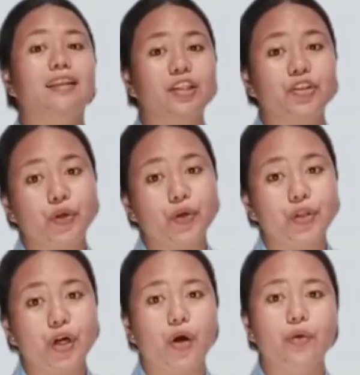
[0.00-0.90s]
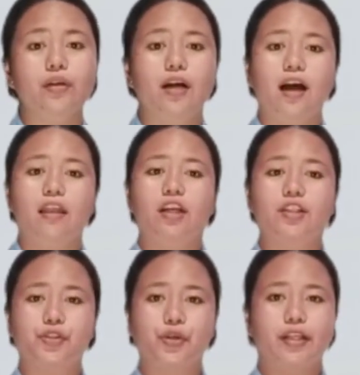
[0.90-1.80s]
Did you know
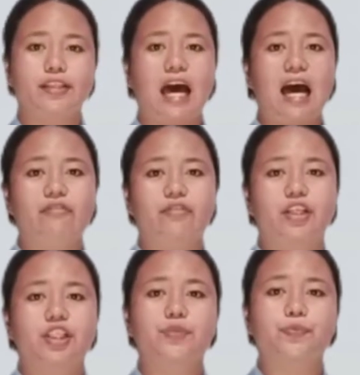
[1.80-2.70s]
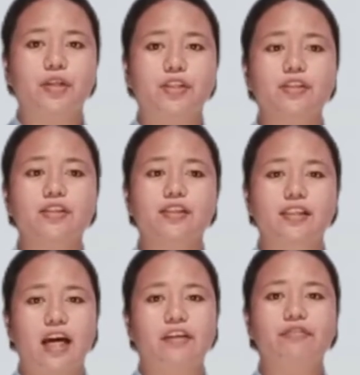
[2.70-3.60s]
that during the average person's
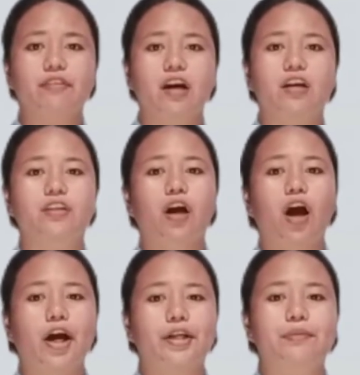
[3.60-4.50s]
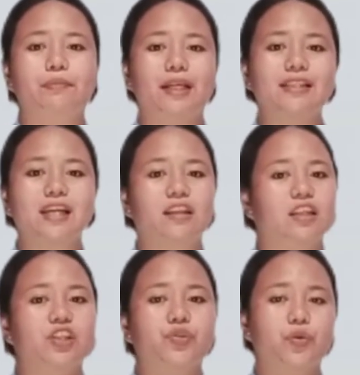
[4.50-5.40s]
life, the heart beats at
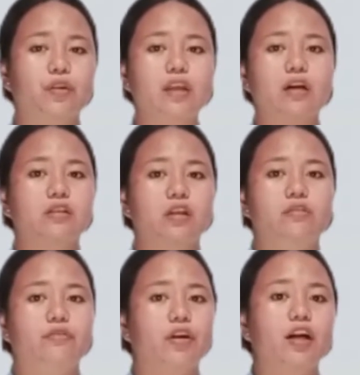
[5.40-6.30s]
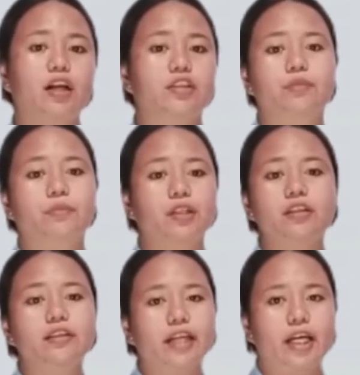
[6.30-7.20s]
least 2,400
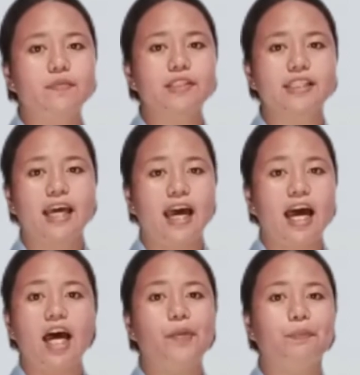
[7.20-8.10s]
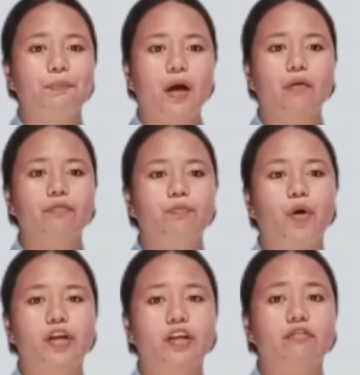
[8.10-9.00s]
million times and pumps
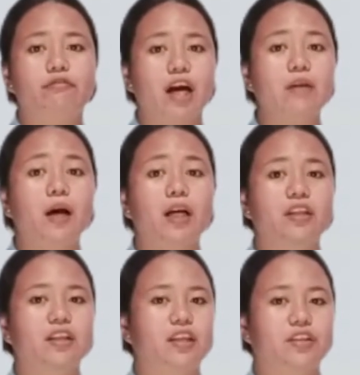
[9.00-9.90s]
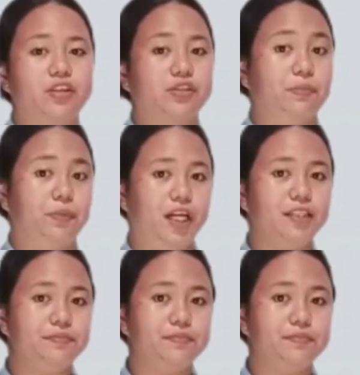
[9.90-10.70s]
more than 500 liters of blood?